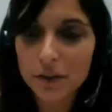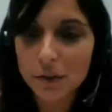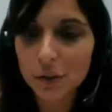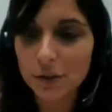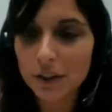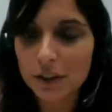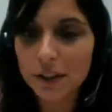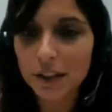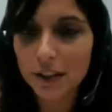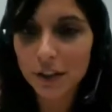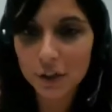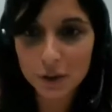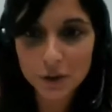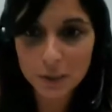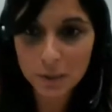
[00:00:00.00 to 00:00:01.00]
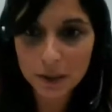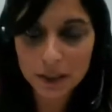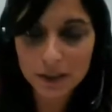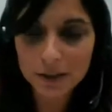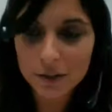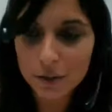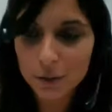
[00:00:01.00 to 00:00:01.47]
to the technology
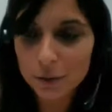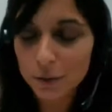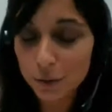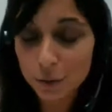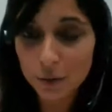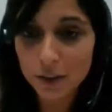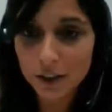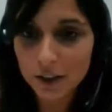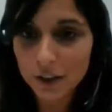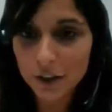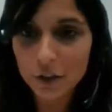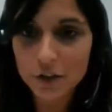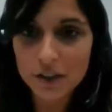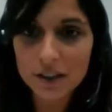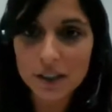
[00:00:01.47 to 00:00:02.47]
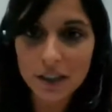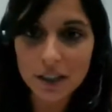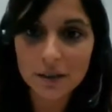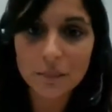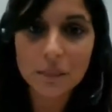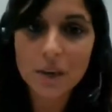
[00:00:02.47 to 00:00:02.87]
part, so technology instead.